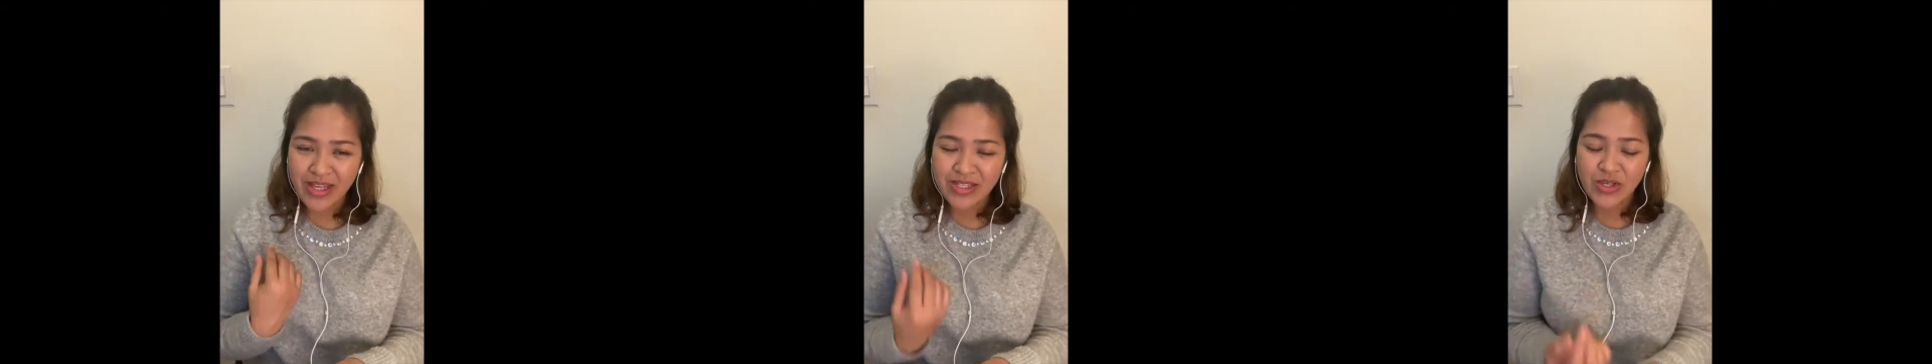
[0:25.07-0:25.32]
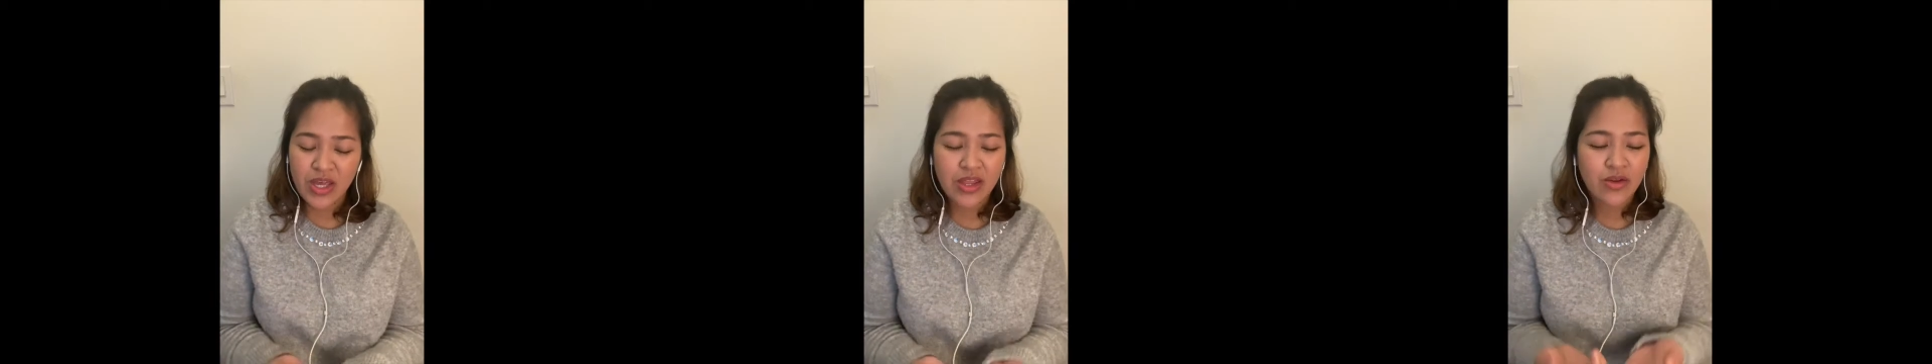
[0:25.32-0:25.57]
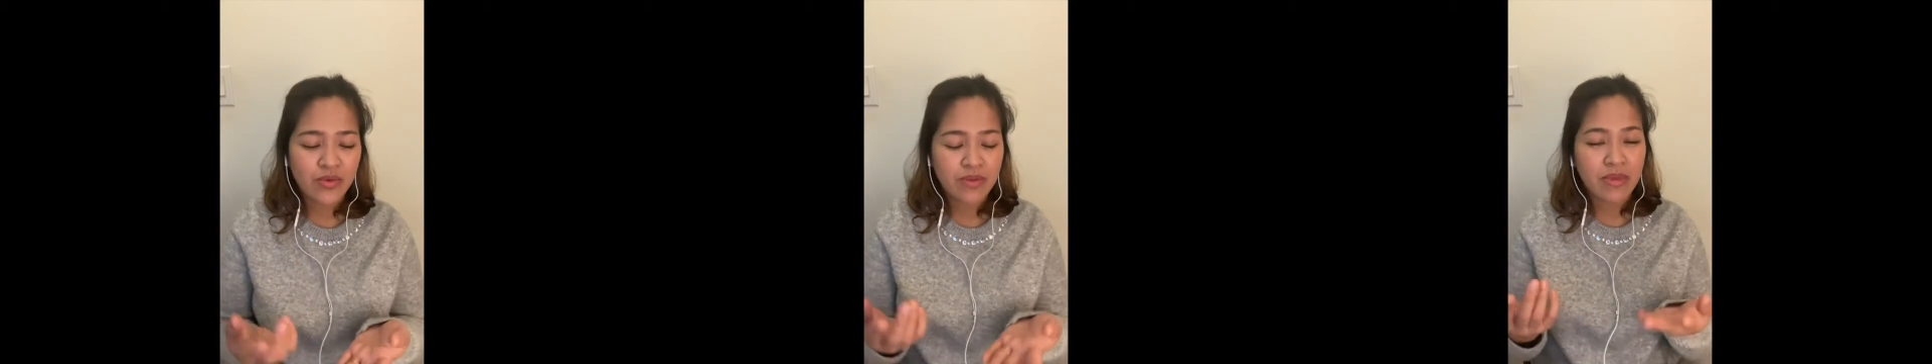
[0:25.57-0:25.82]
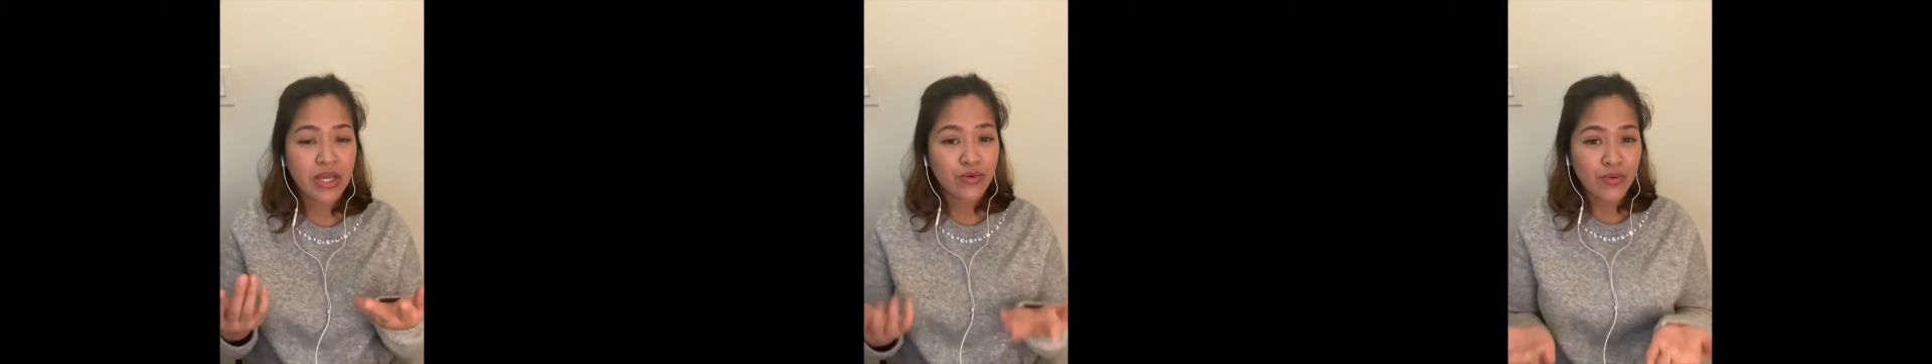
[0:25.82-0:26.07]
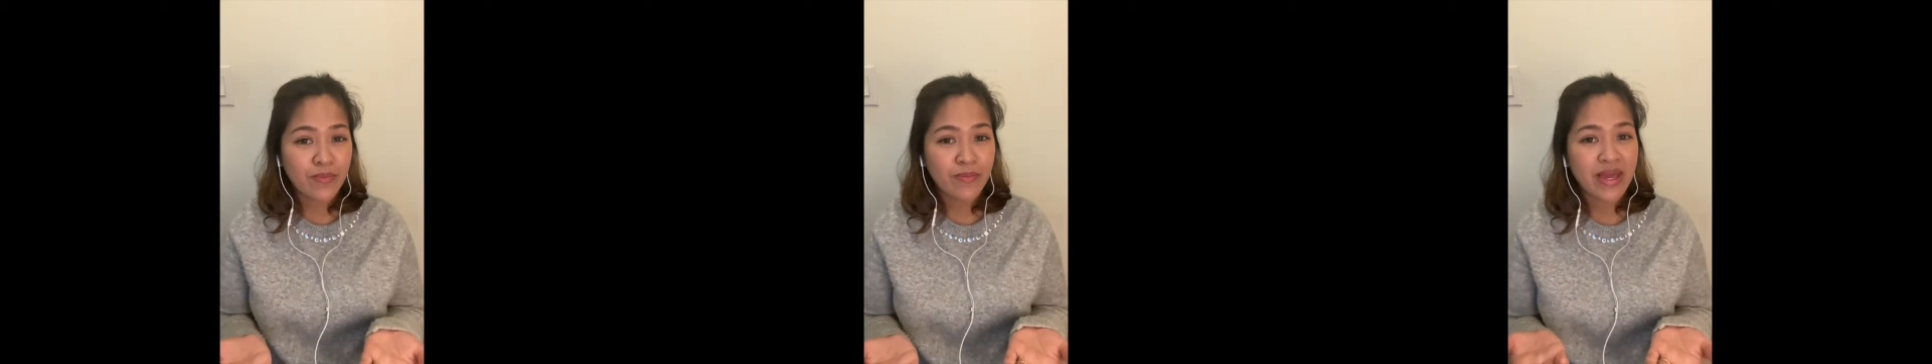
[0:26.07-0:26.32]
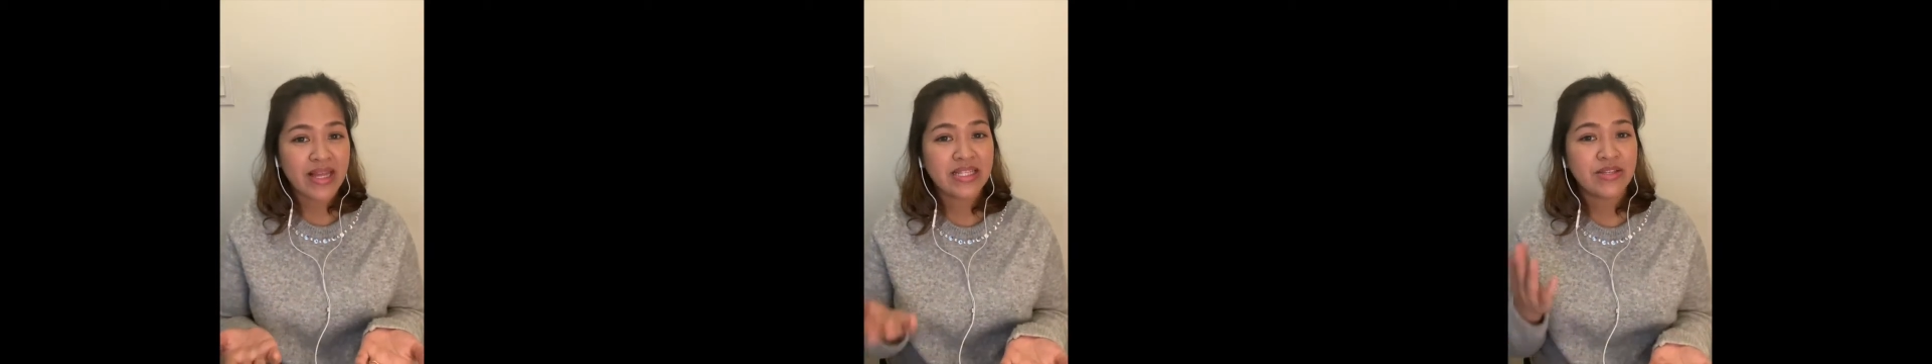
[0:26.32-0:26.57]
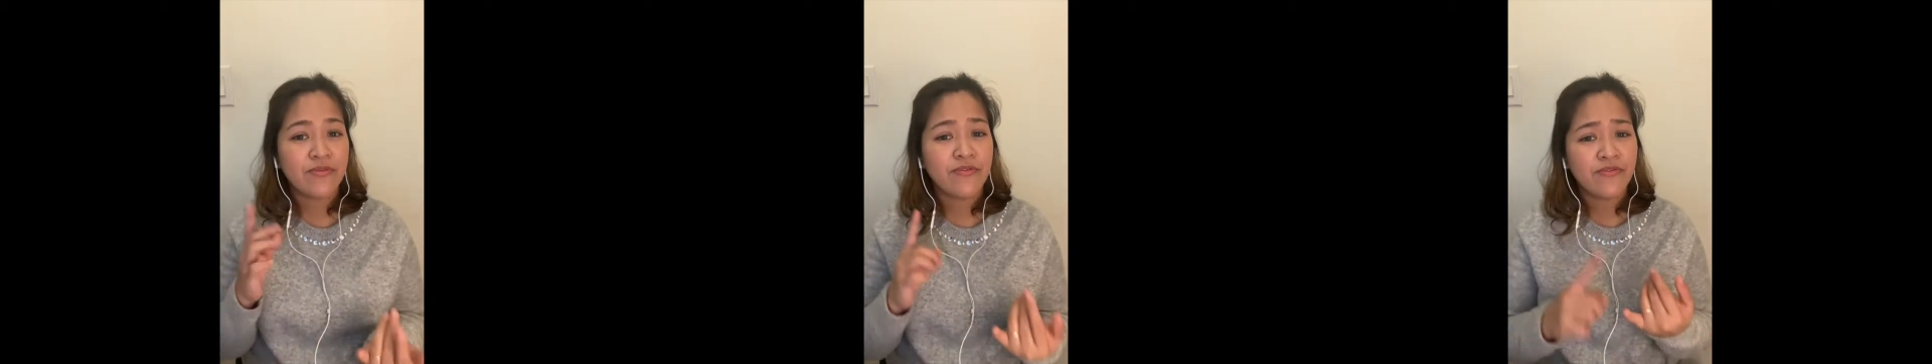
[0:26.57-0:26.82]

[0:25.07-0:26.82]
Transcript: and together with my group mates